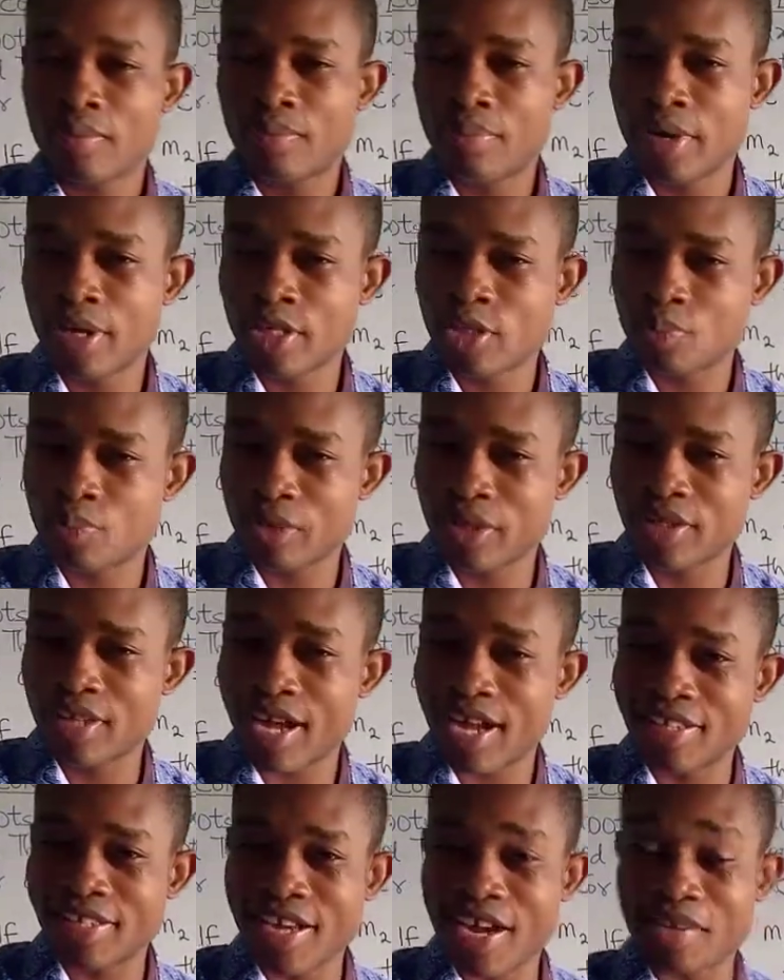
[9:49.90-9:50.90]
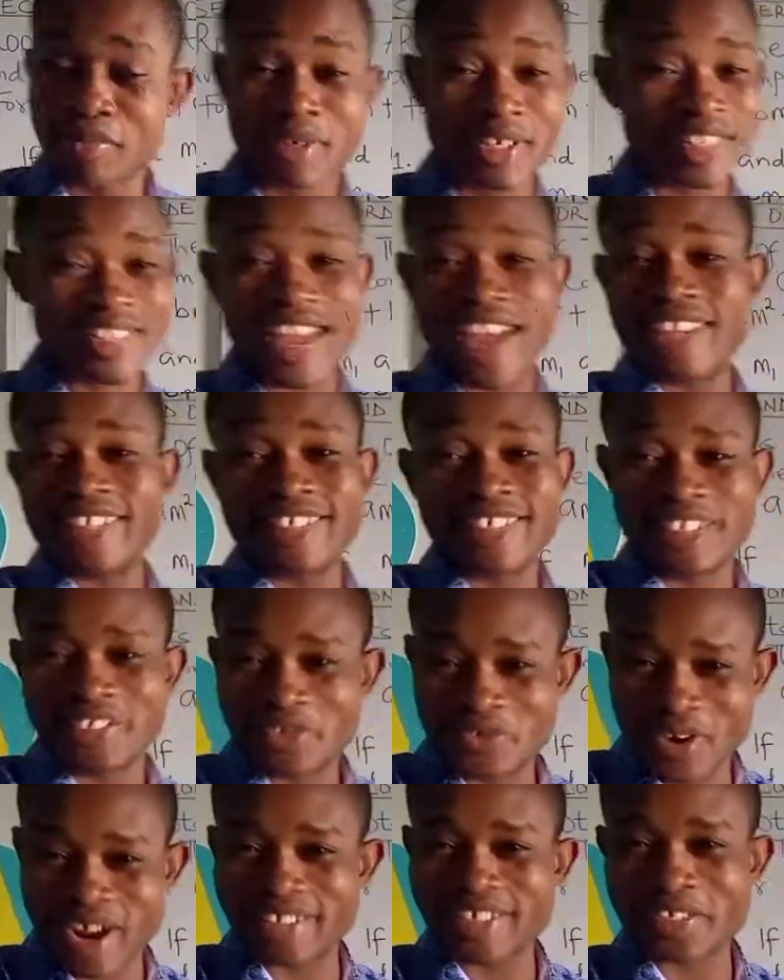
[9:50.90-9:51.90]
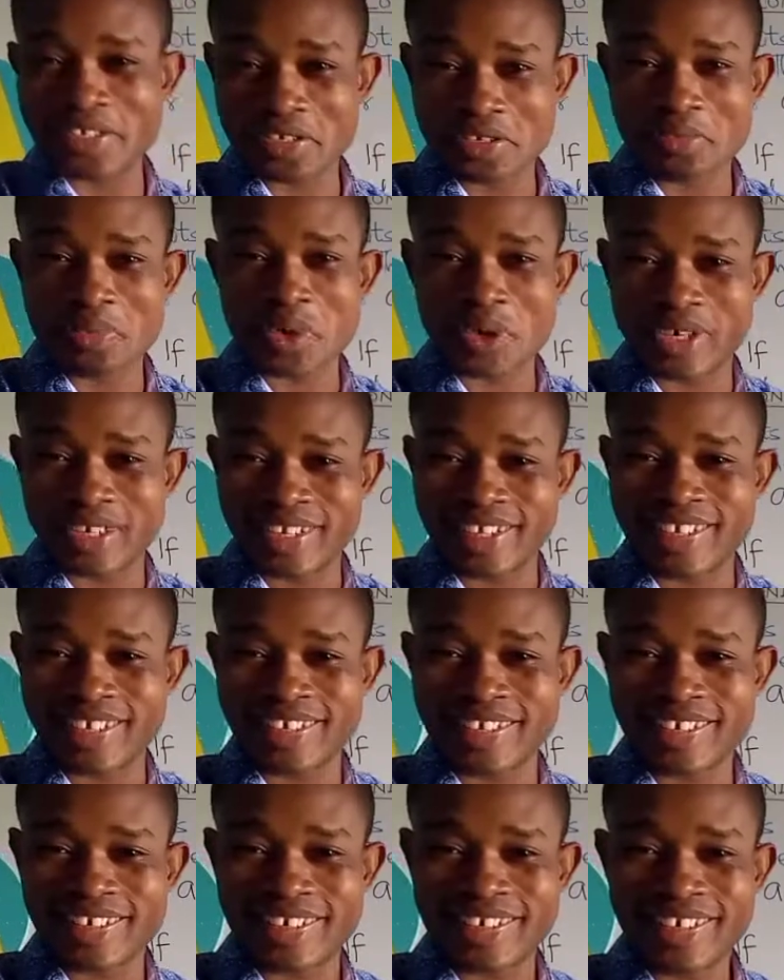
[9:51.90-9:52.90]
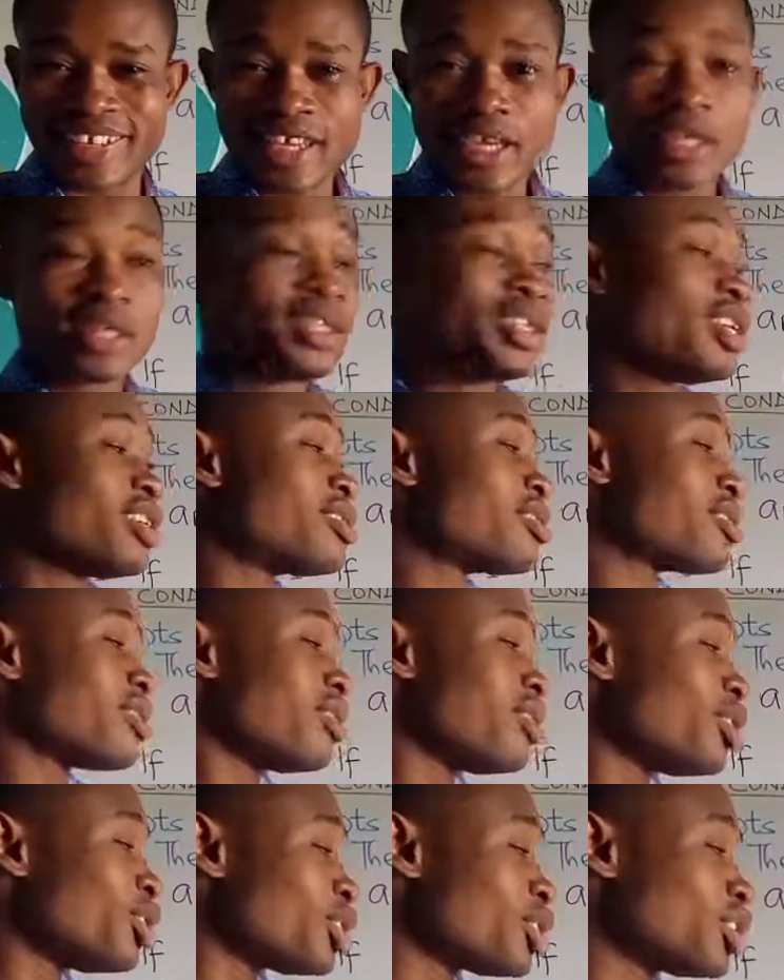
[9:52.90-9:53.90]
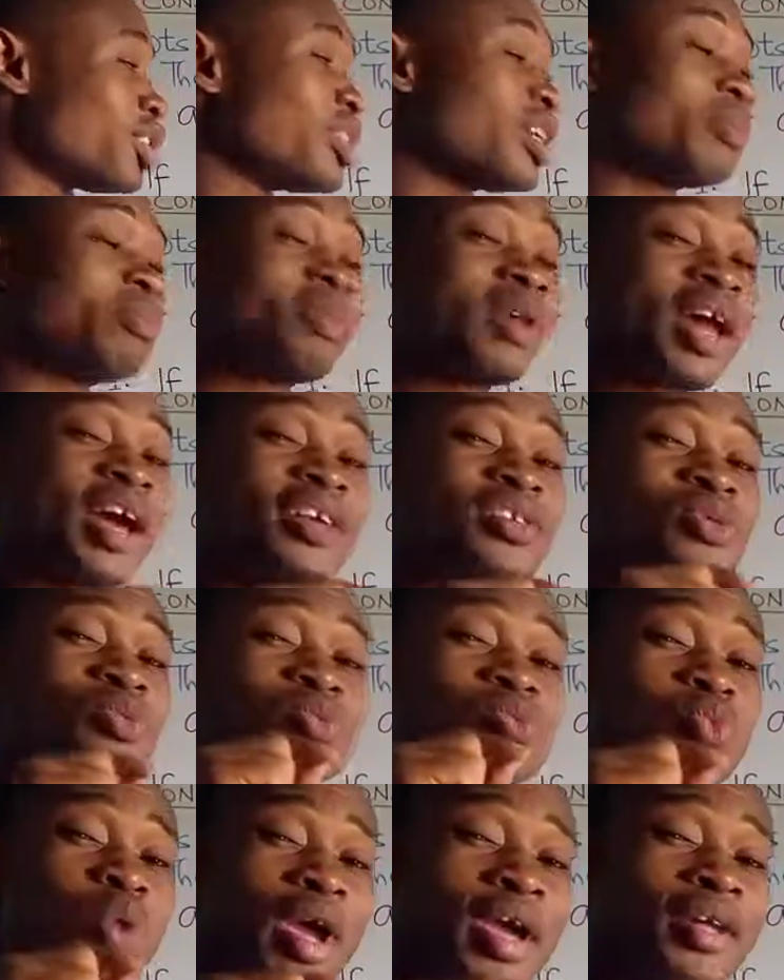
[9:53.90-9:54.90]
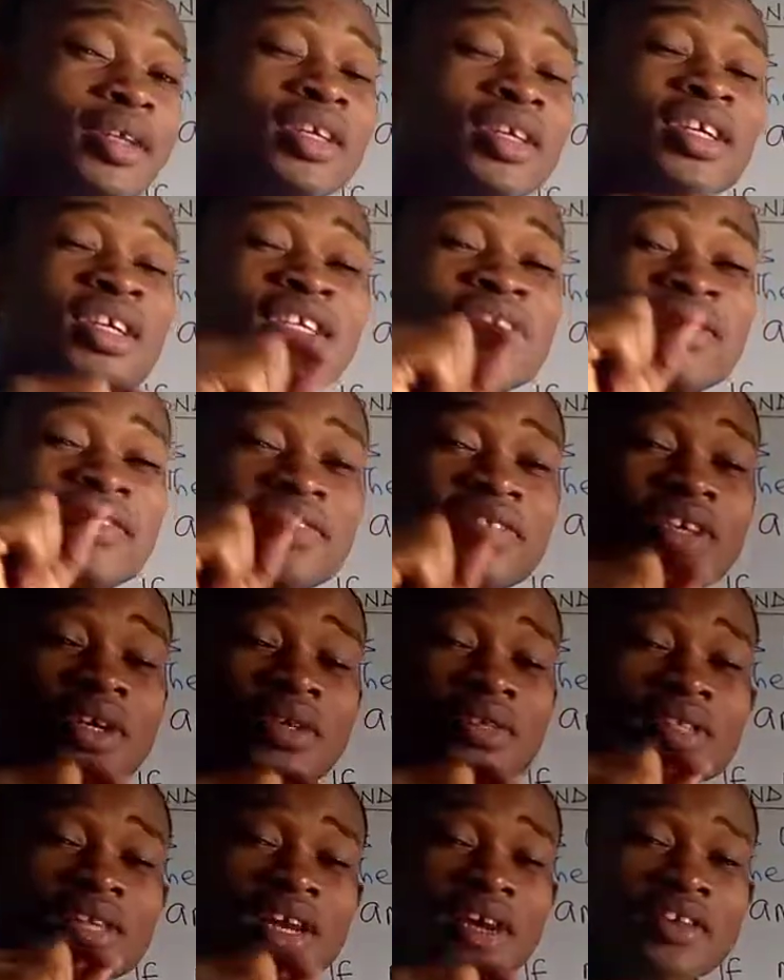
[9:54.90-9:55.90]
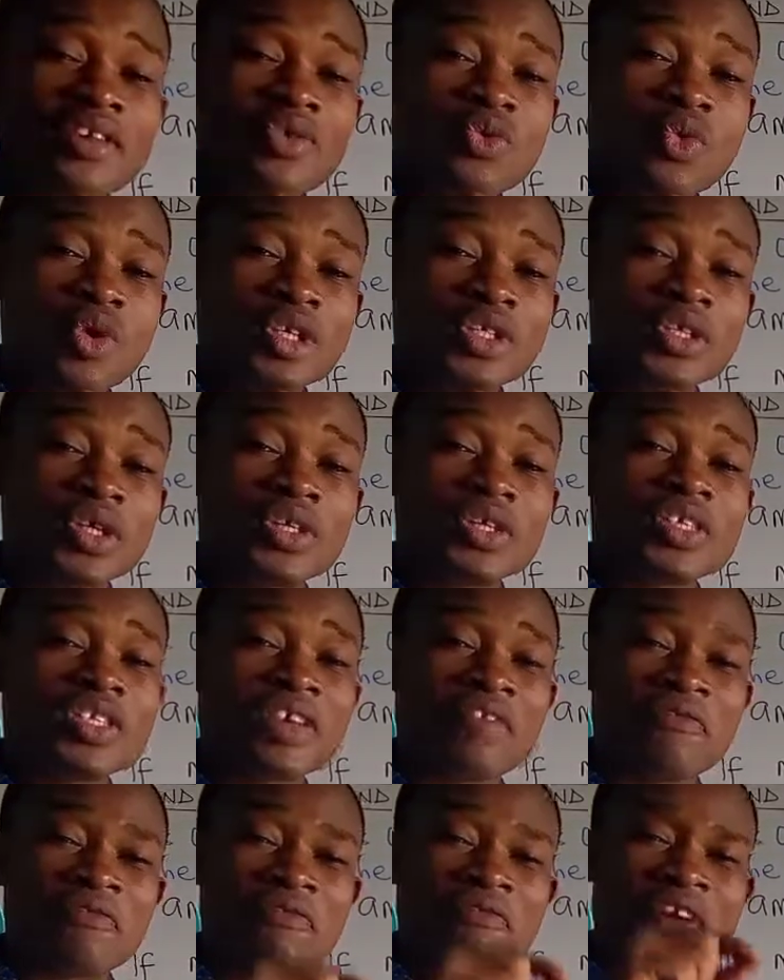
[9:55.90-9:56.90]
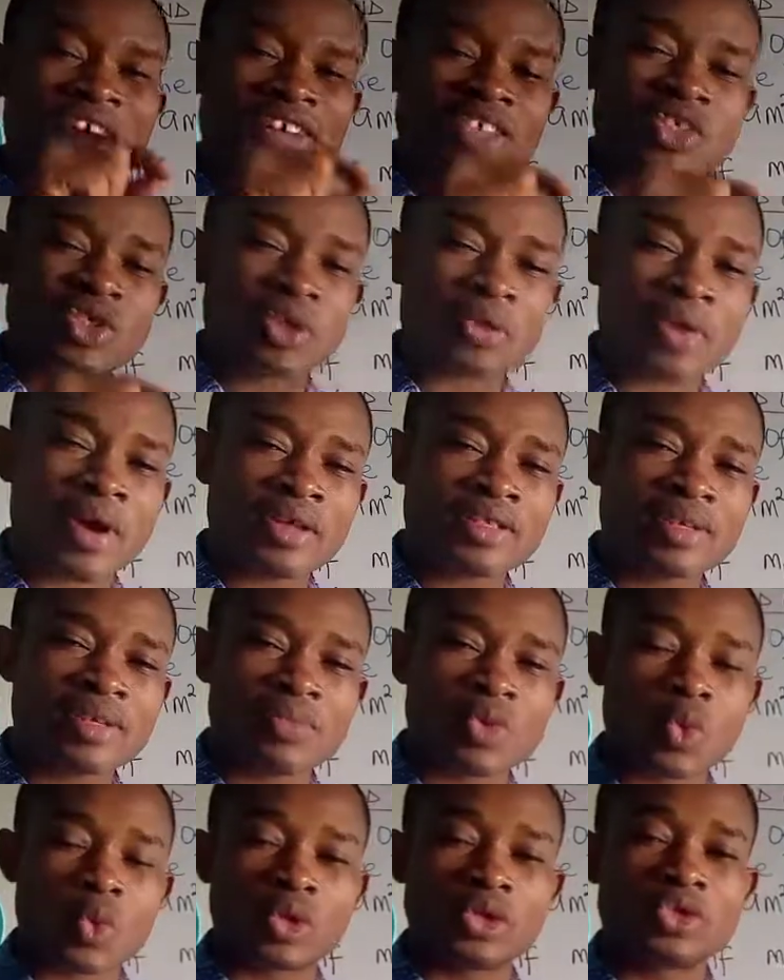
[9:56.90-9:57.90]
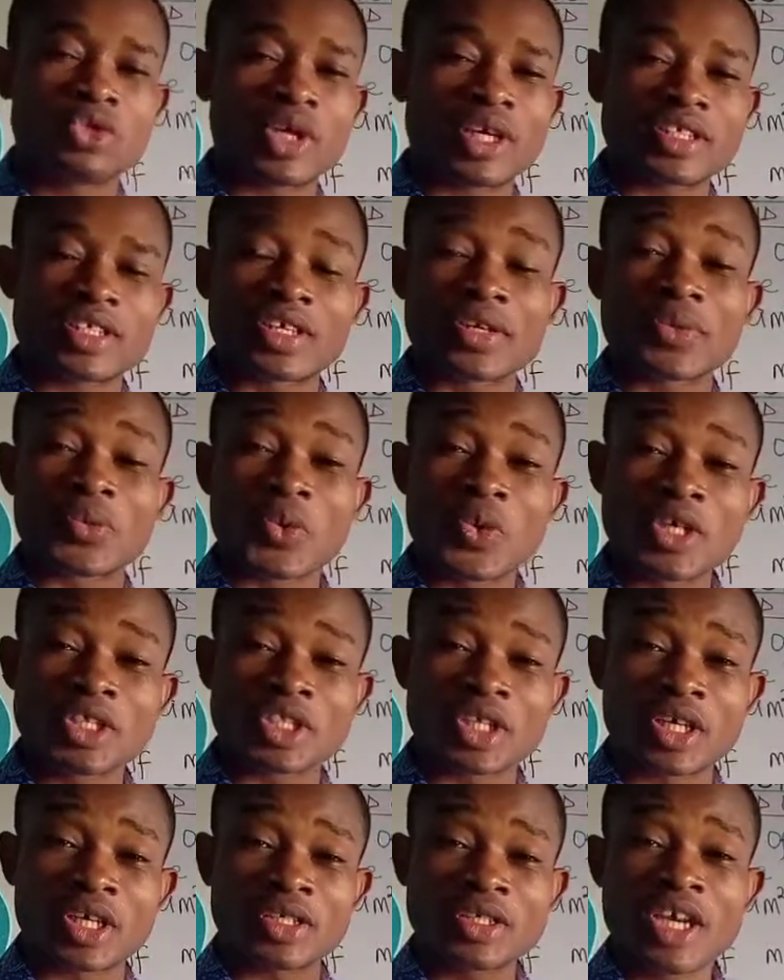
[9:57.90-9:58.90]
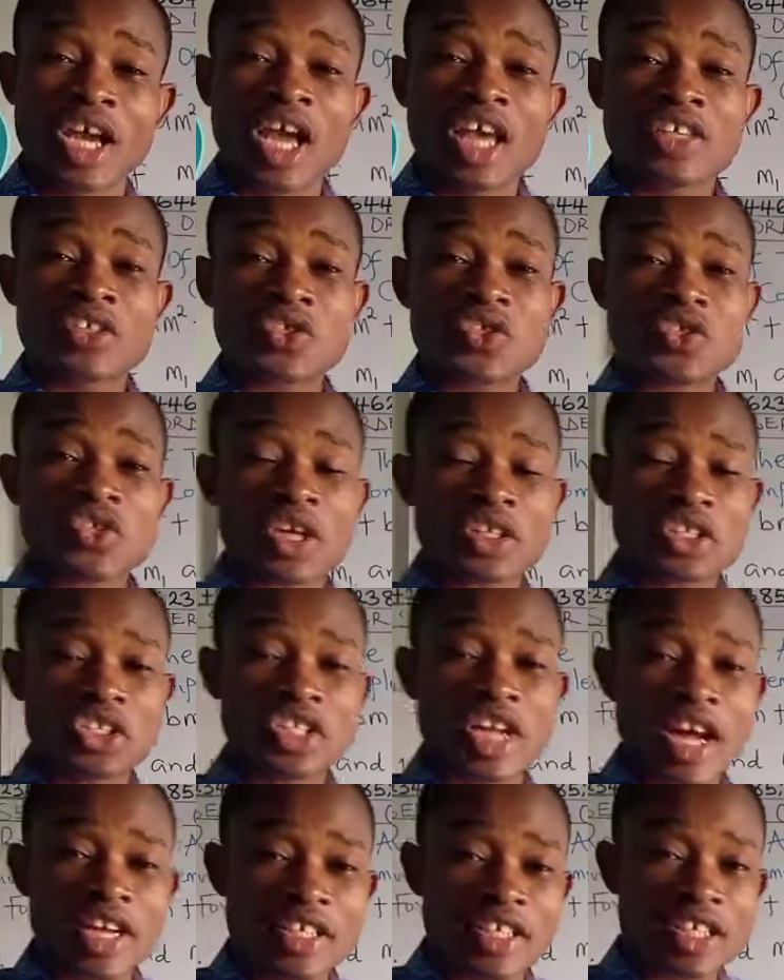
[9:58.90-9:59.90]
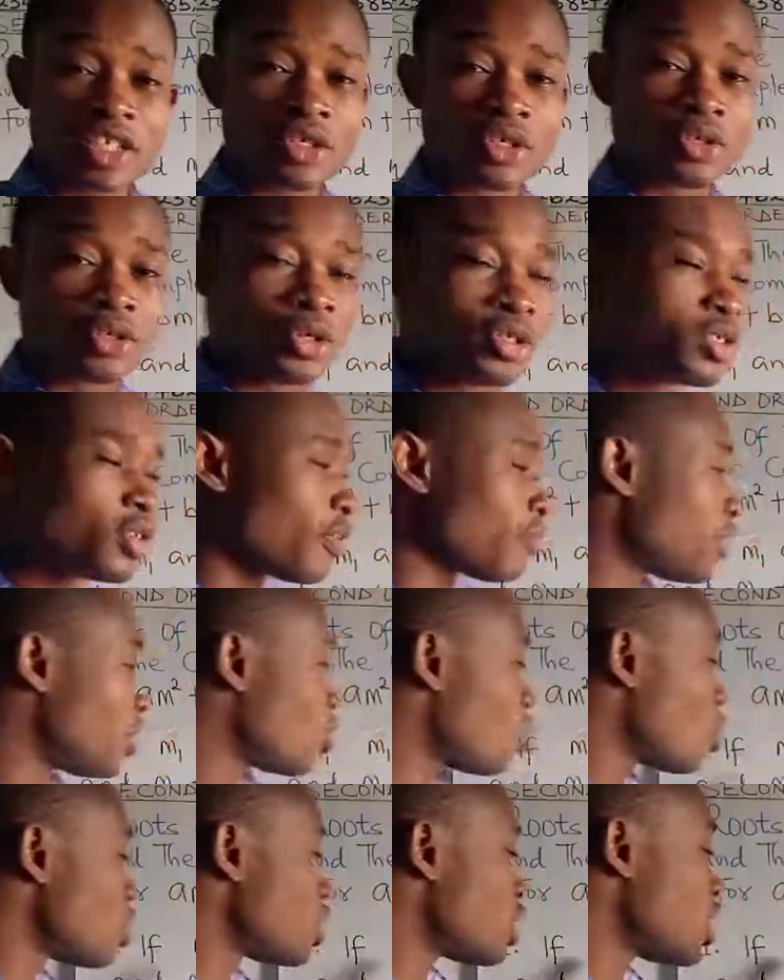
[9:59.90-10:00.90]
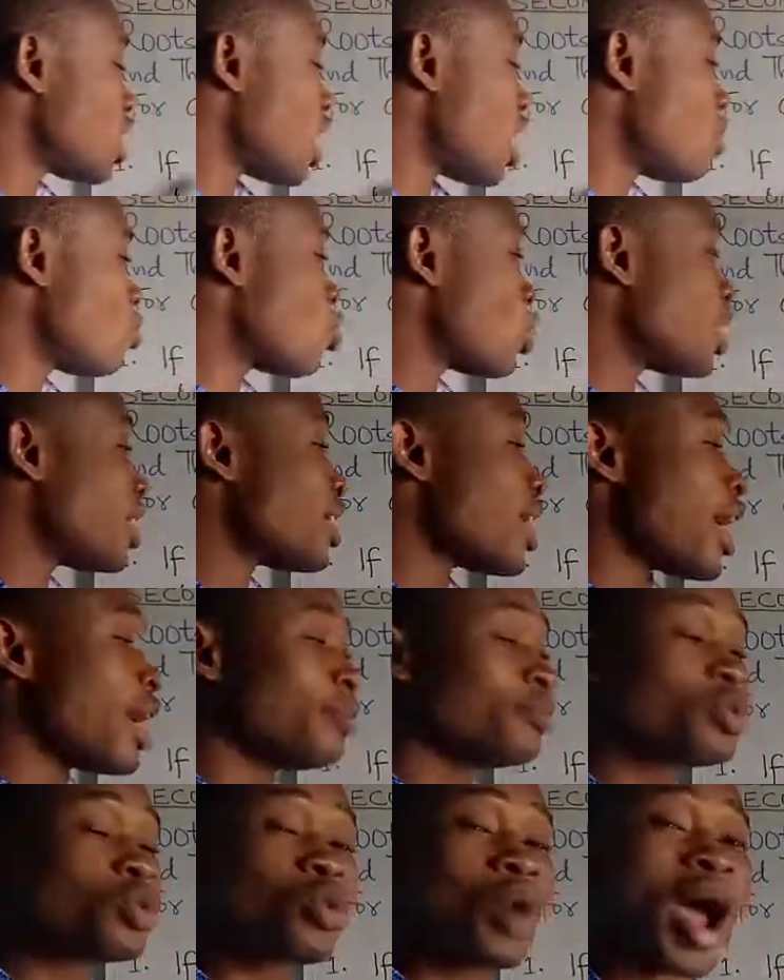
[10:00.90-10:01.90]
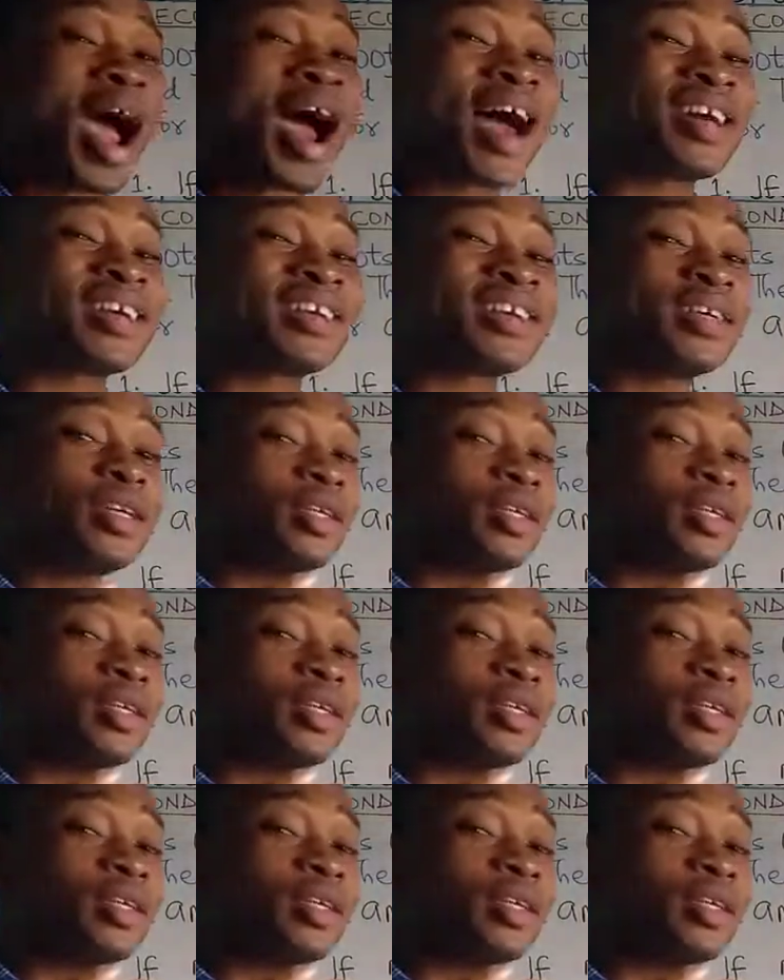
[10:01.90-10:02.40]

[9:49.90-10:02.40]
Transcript: Please put that down because I didn't write it on the board here. This solution applies when the auxiliary equation is a factorizable quadratic equation such that the roots of the equation m1 and m2 are